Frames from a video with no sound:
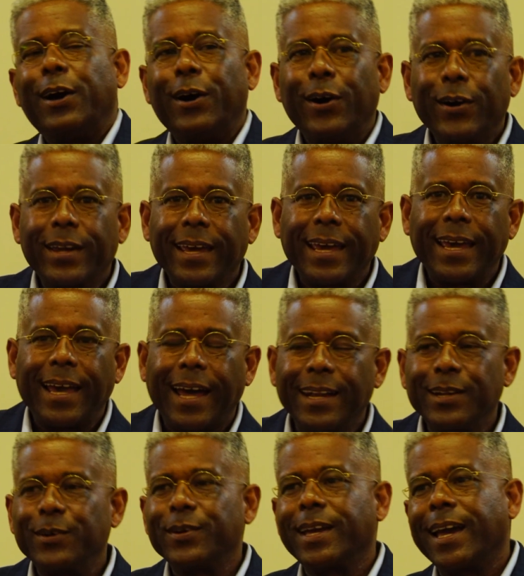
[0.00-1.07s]
Okay, I
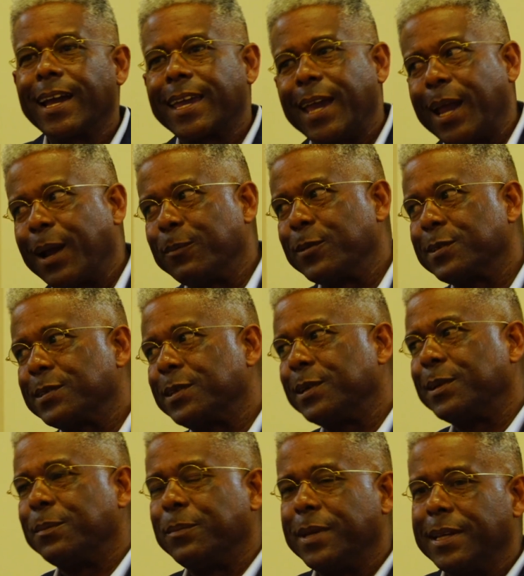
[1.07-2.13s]
know we got cameras here
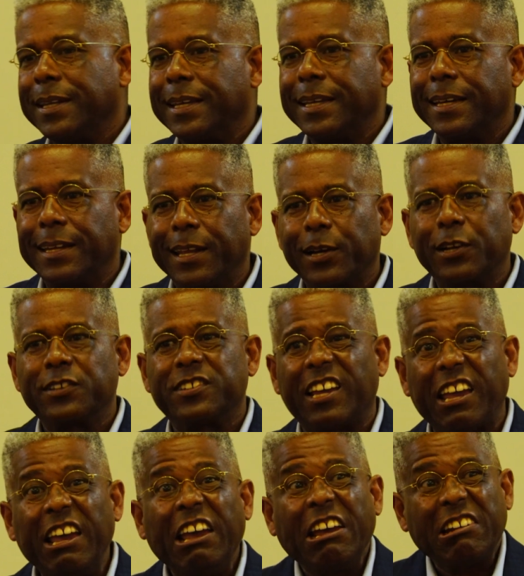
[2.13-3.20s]
in the media here. Then I say,
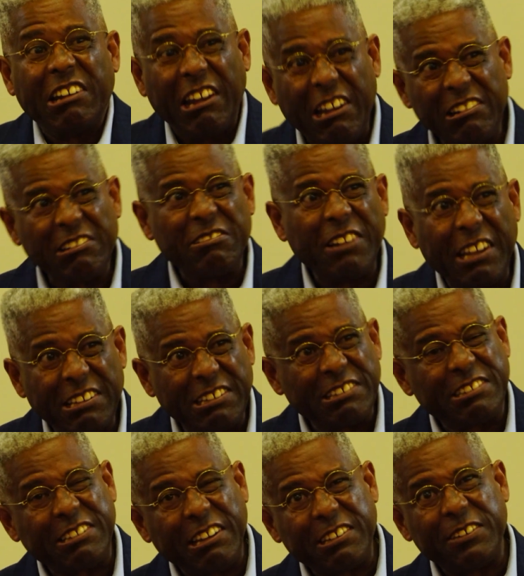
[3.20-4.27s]
Colonel Rich
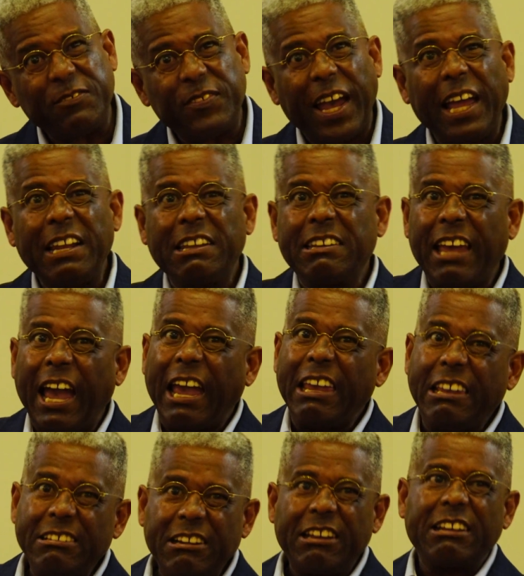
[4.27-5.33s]
is such a violent
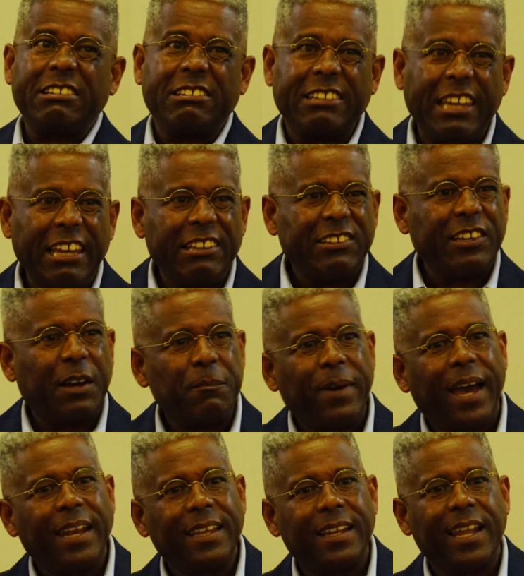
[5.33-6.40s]
guy, he's going to skin
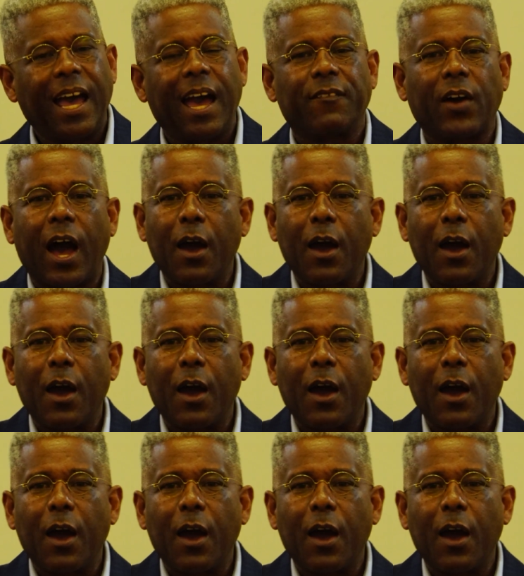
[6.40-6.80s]
somebody alive.